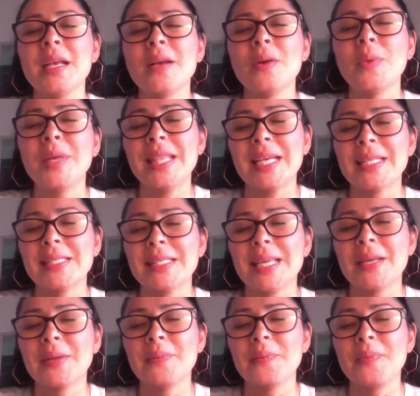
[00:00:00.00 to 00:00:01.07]
One last thing.
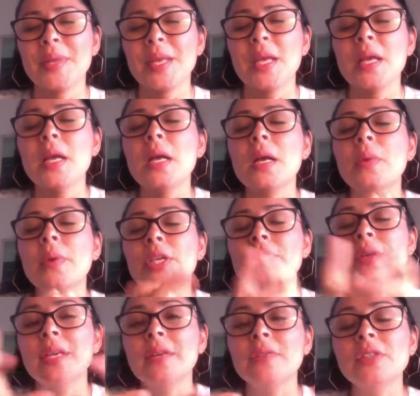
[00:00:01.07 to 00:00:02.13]
When you
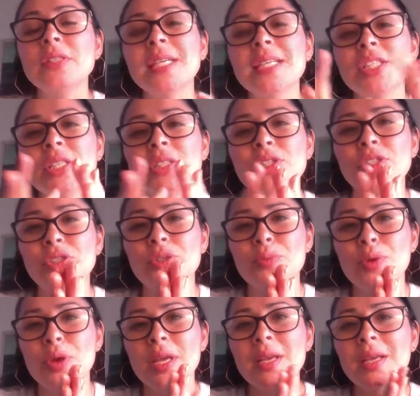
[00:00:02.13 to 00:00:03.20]
give your digestion a
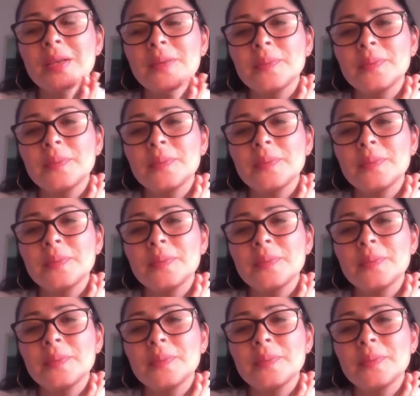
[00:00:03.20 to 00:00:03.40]
break,